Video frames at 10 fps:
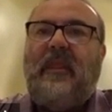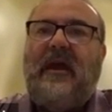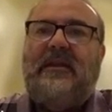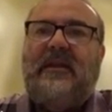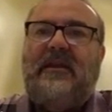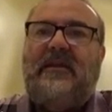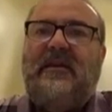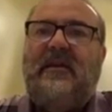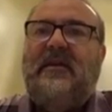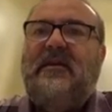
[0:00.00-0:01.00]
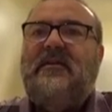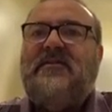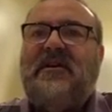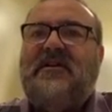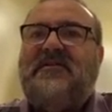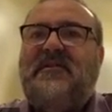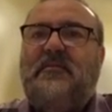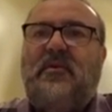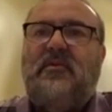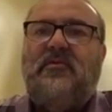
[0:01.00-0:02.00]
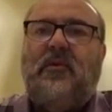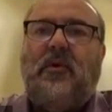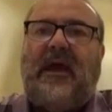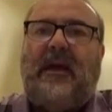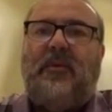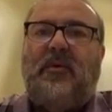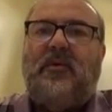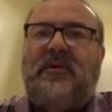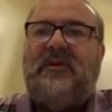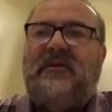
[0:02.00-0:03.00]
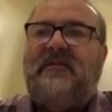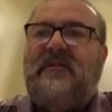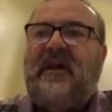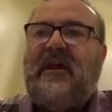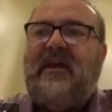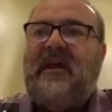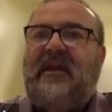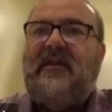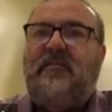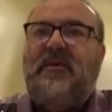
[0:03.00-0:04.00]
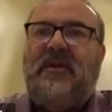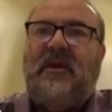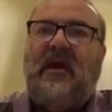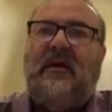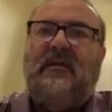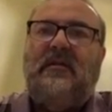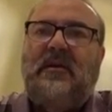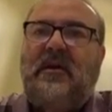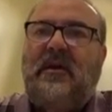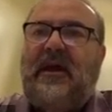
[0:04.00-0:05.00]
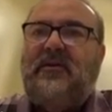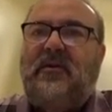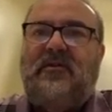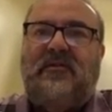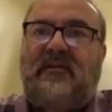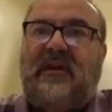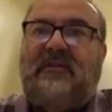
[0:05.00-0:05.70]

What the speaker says: And then the ticker symbol for Apple is AAPL. And notice as I